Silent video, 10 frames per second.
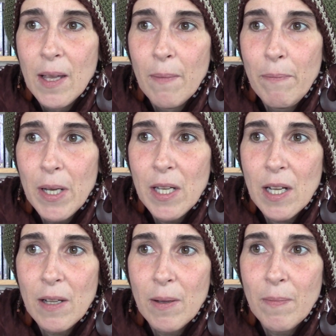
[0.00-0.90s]
But
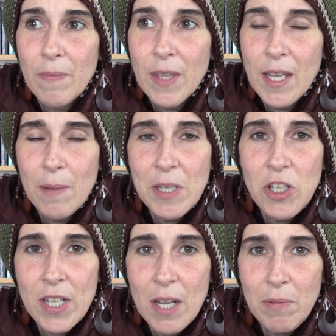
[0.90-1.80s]
the image
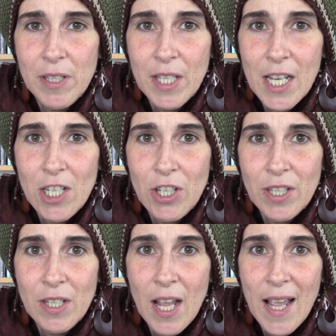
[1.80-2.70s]

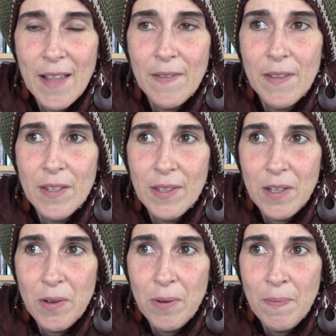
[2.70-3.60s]
stabilization and the
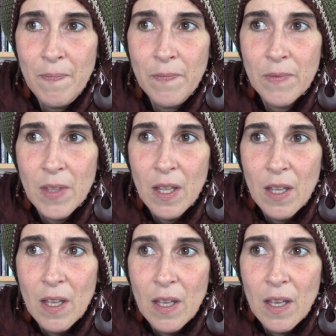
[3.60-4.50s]
zoom
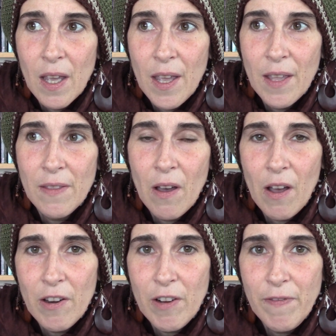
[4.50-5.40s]
and the
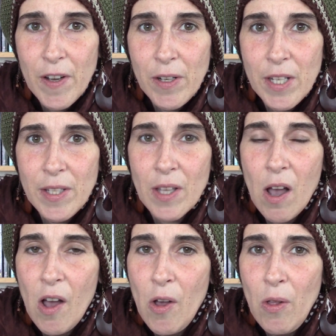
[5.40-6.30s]
autofocus
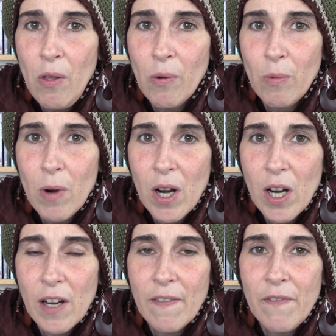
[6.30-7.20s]
all
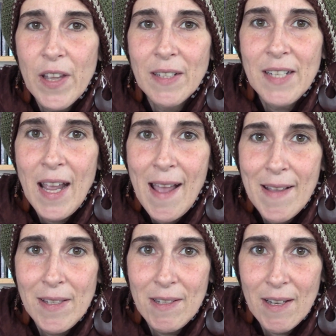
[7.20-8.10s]
work
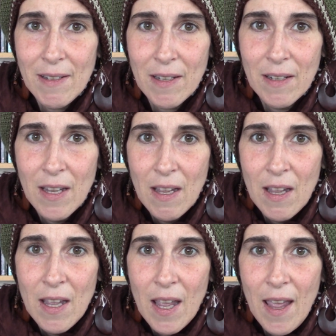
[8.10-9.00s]
fantastic.
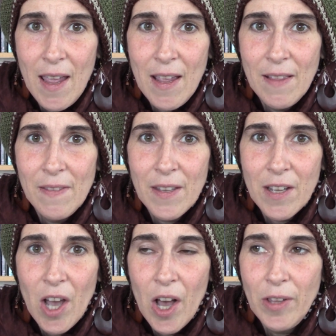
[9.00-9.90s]
And the
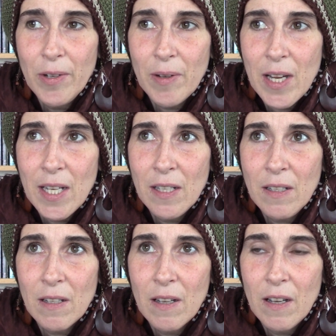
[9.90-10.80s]
coloring
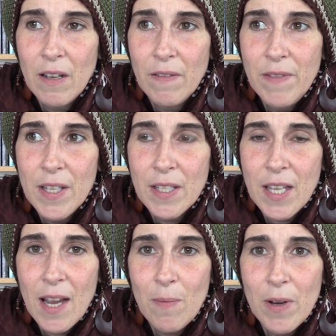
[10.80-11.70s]
of this
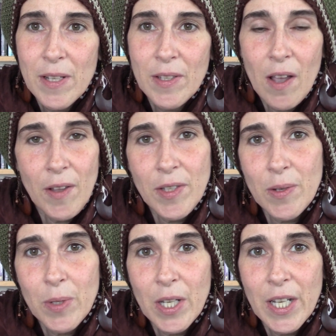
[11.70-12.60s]
camera is
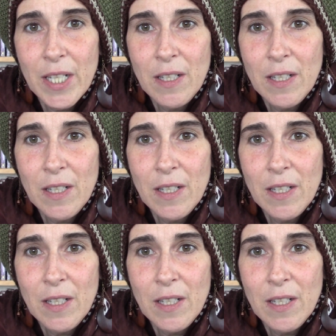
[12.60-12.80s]
also good.